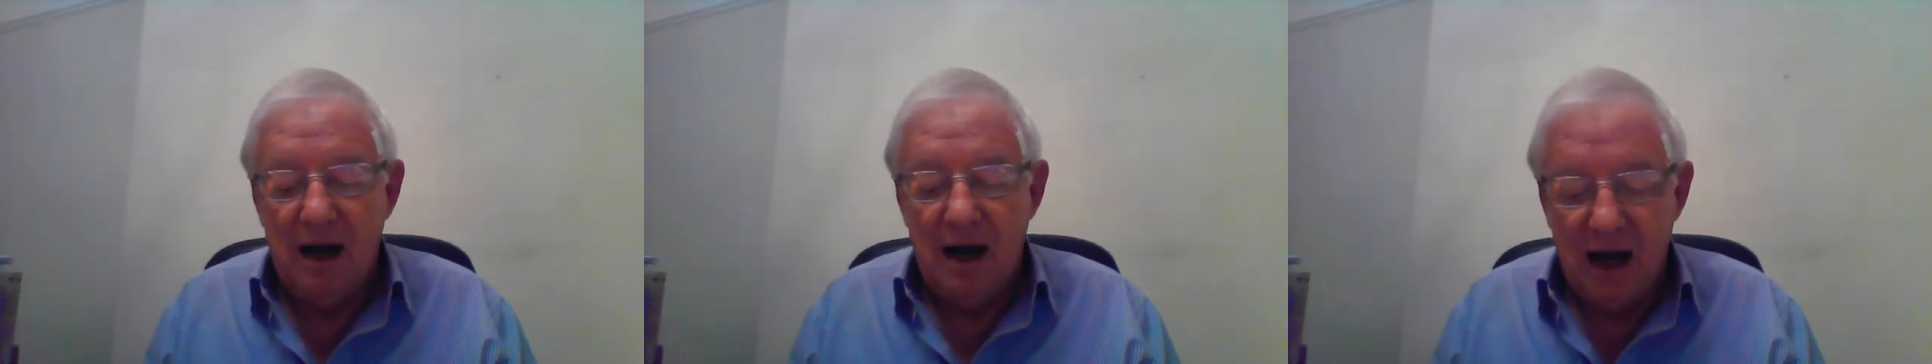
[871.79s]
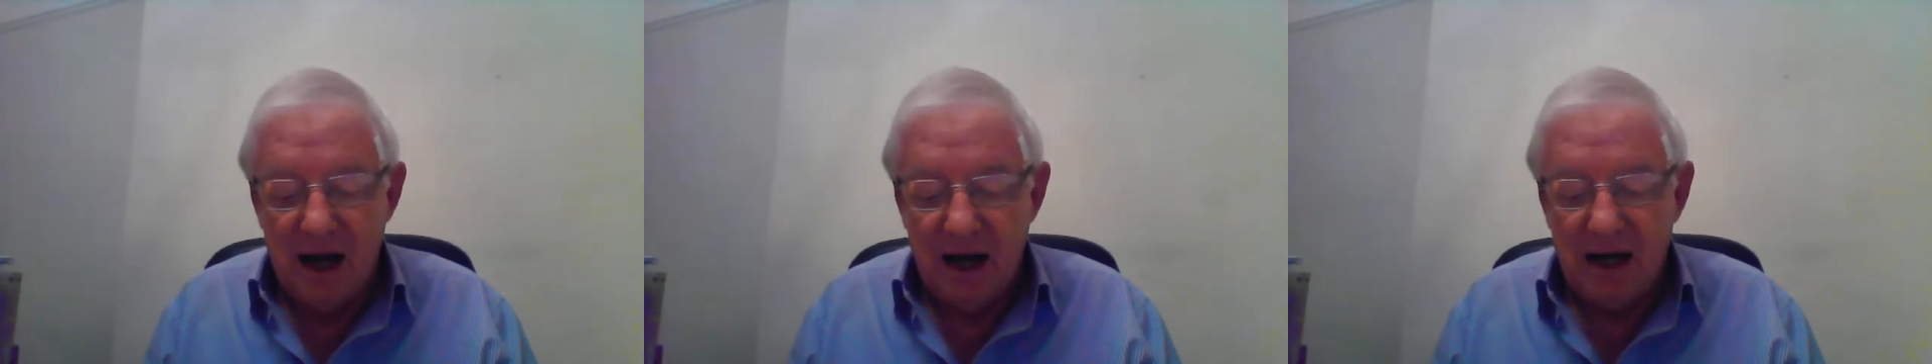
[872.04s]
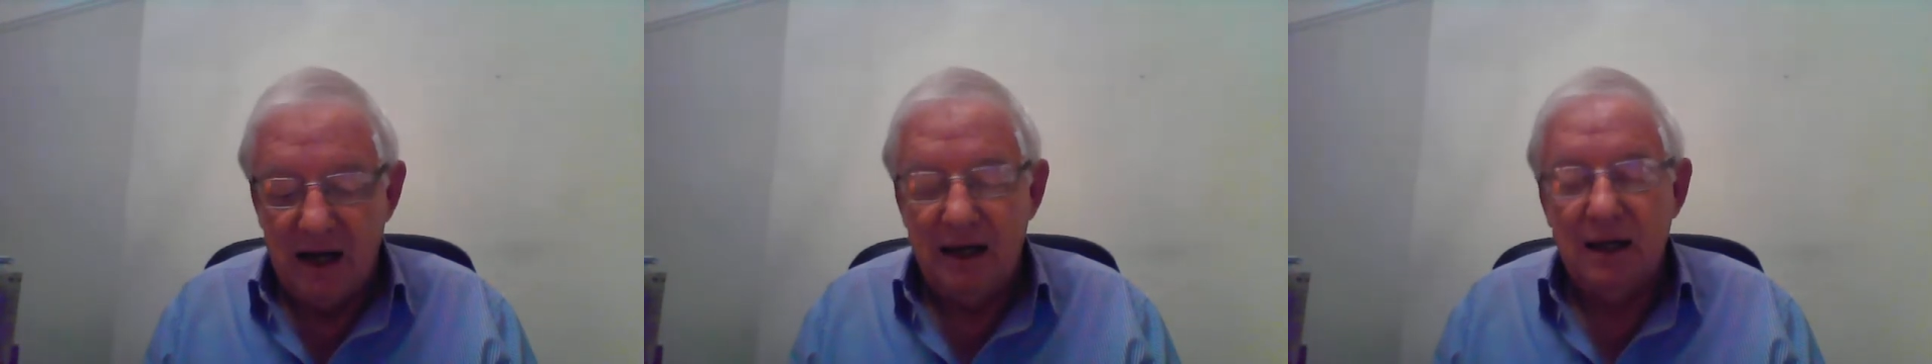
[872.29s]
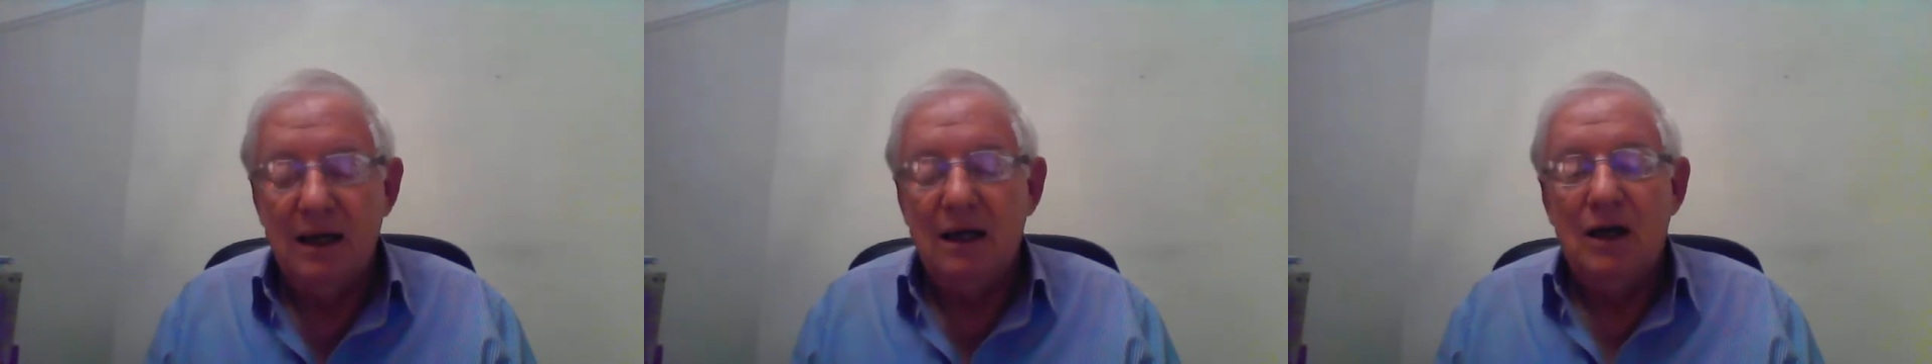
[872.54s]
I
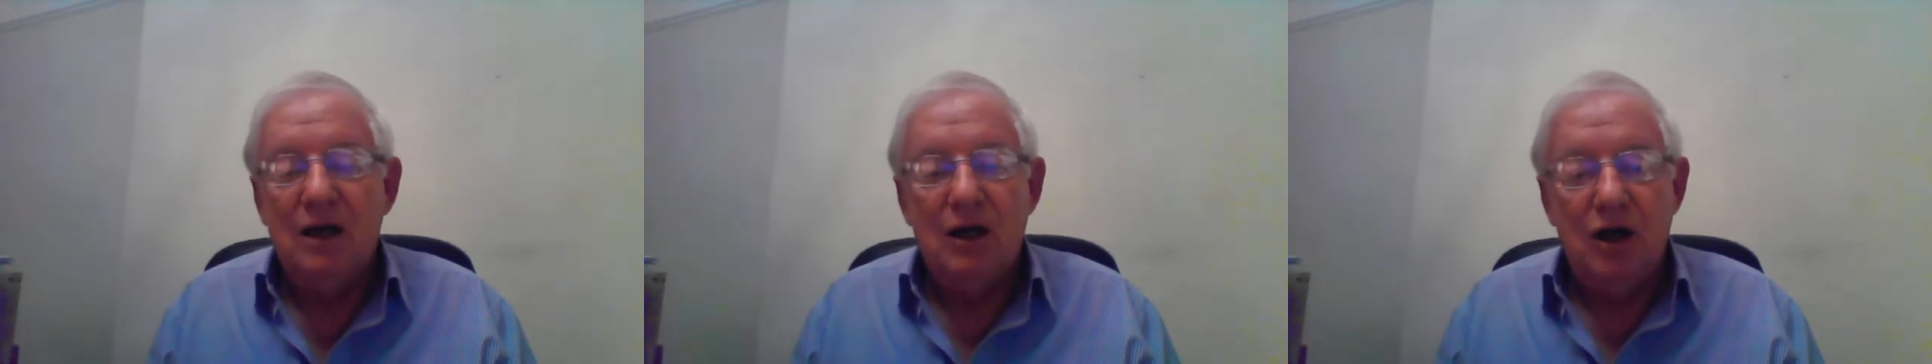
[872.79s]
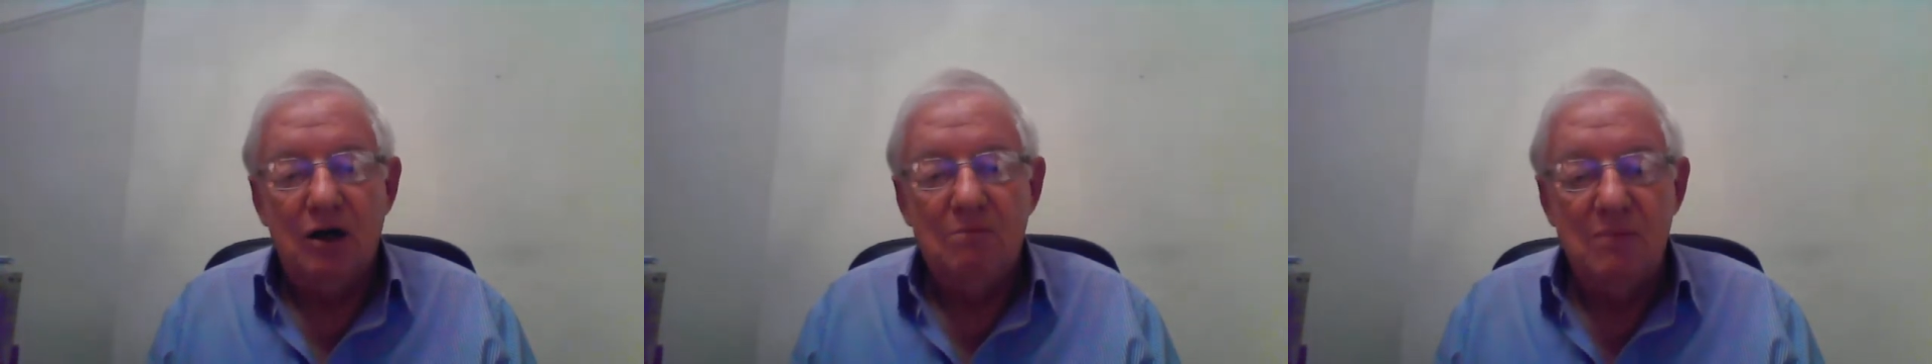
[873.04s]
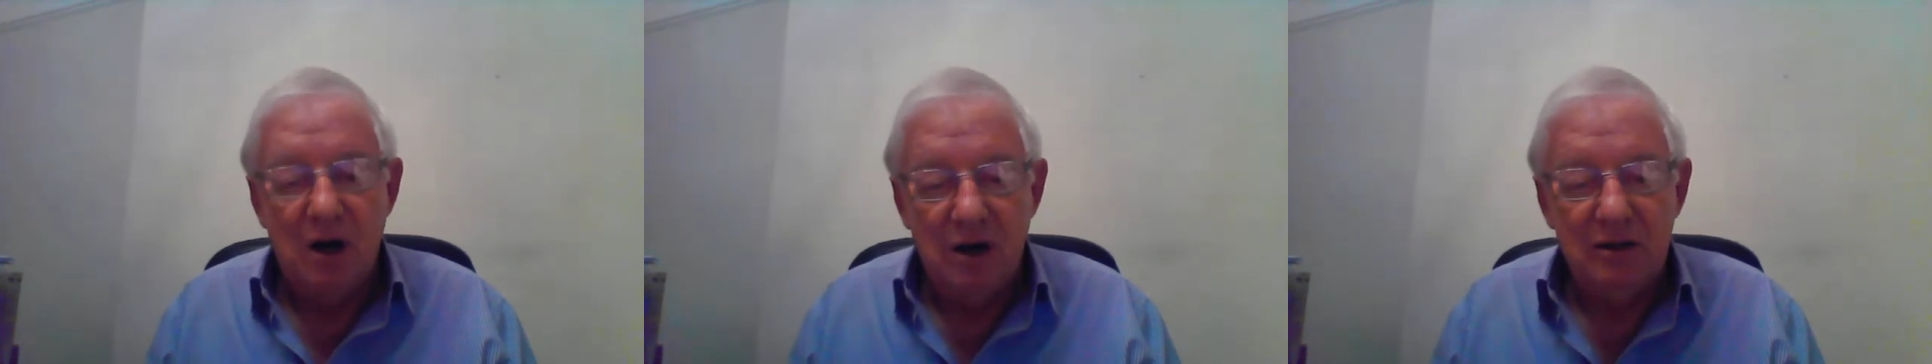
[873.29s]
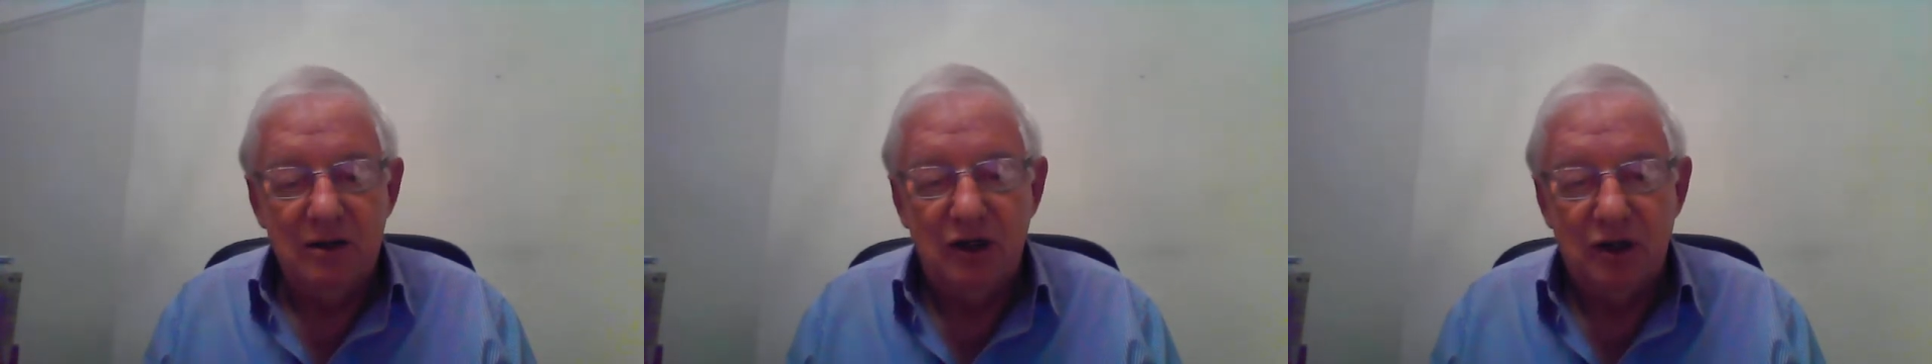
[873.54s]

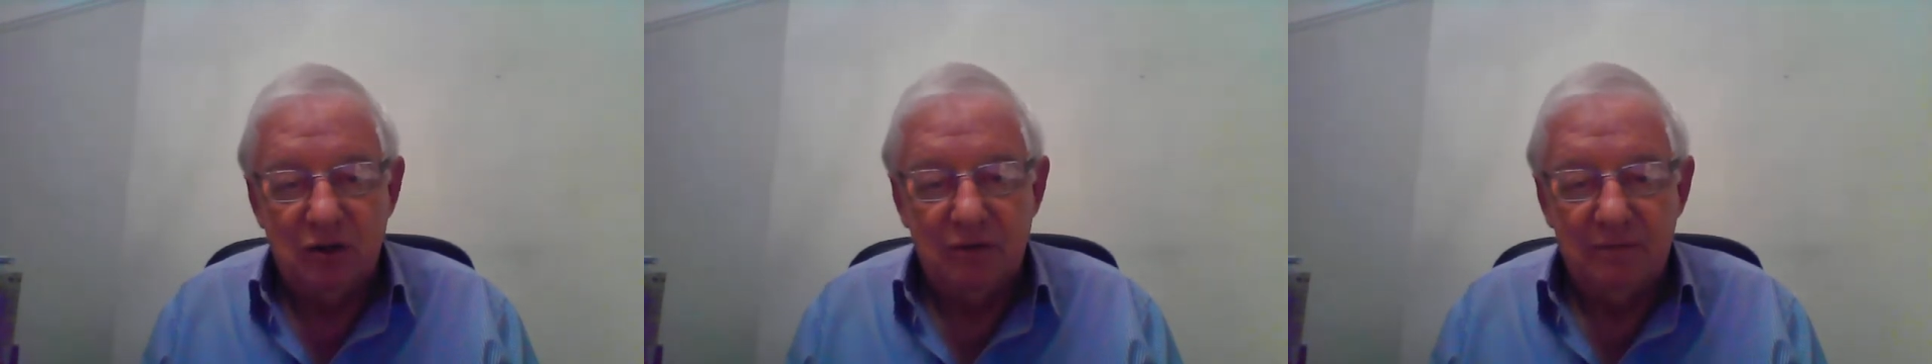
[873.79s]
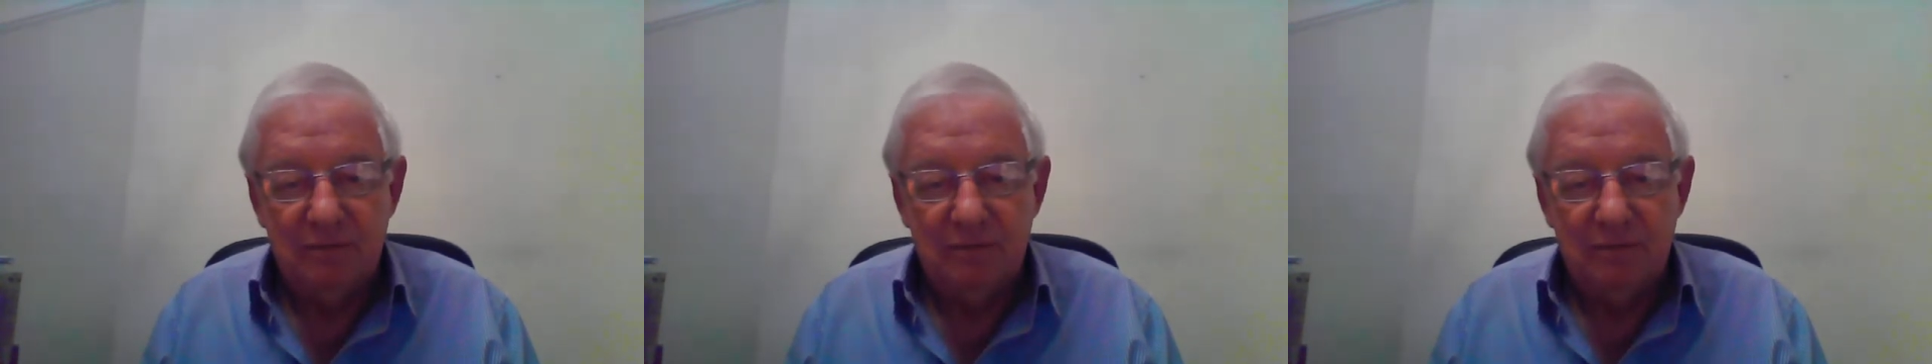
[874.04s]
command you.